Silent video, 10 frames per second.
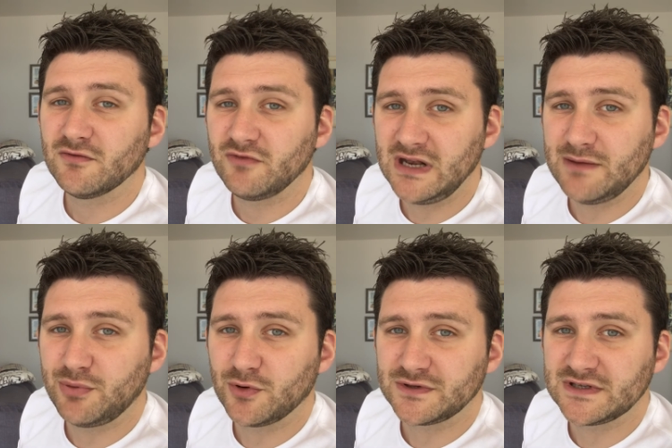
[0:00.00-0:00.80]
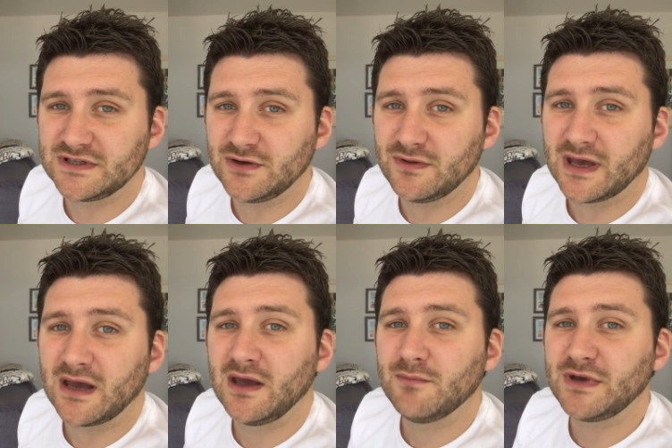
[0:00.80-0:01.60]
Really important to do that.
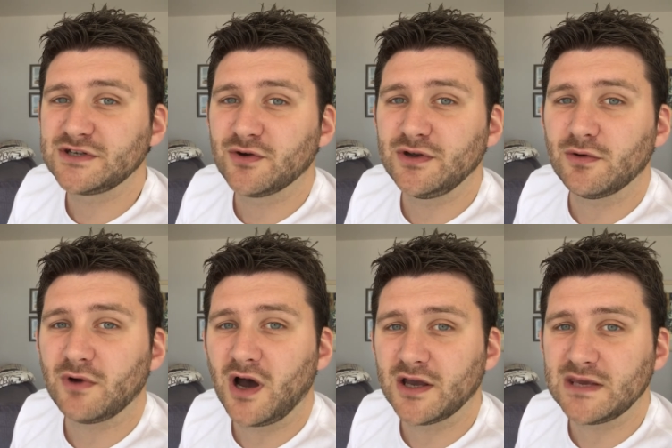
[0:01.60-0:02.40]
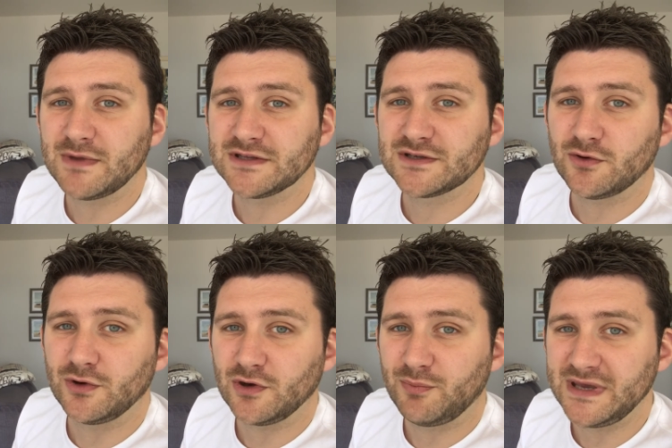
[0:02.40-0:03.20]
Make sure your argument or
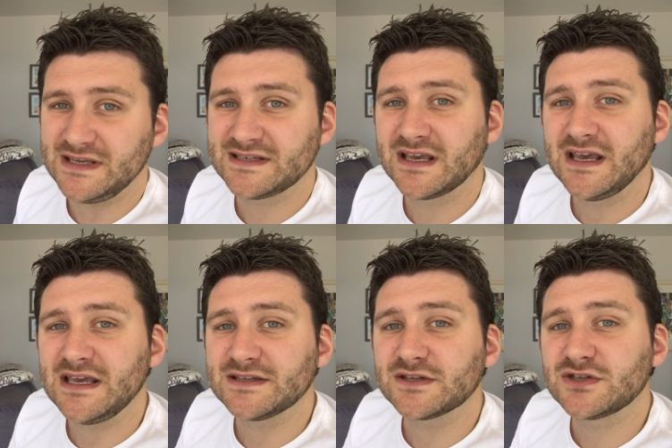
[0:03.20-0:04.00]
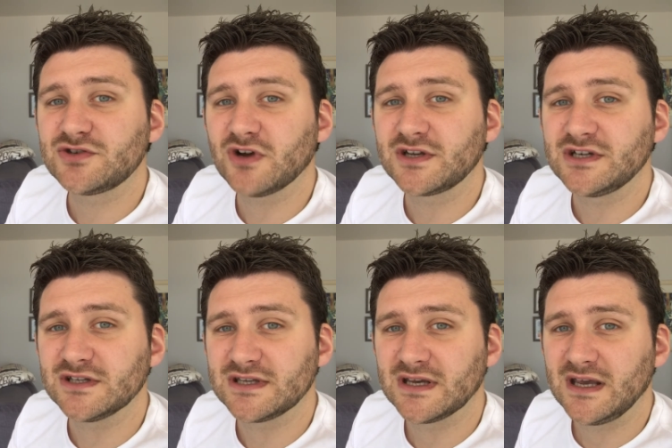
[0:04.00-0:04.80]
your piece is
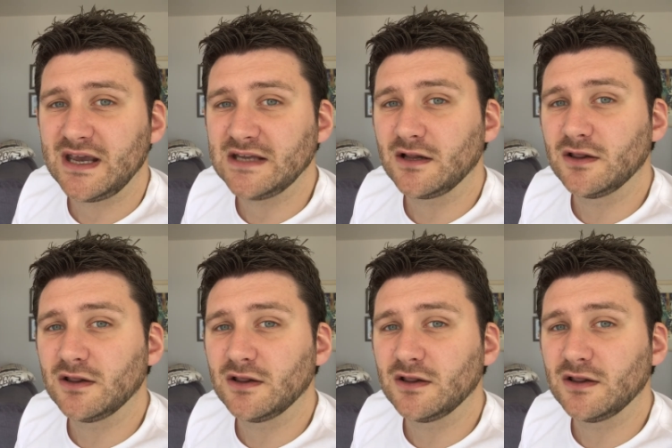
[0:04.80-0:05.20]
structured in a